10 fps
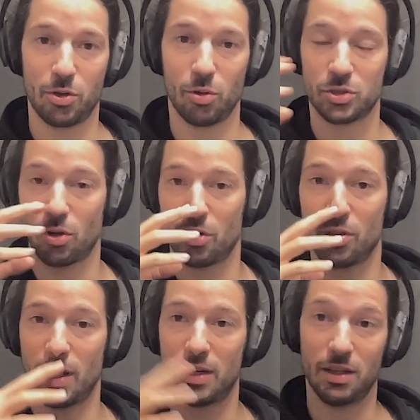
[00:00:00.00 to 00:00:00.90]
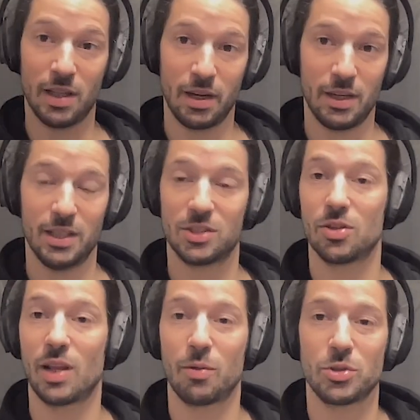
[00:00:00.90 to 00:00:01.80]
also argue that it is. So,
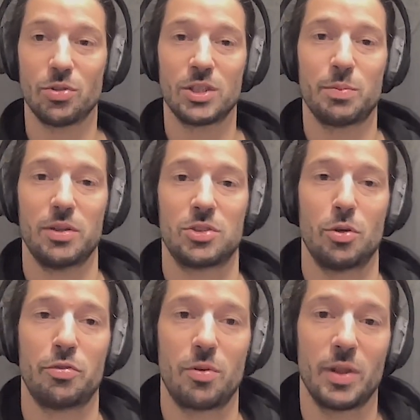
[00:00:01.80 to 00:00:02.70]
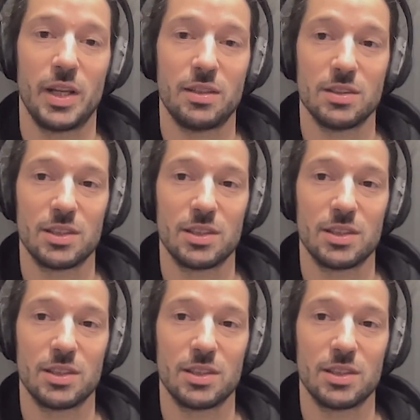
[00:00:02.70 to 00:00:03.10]
like, what's your experience so far with latency?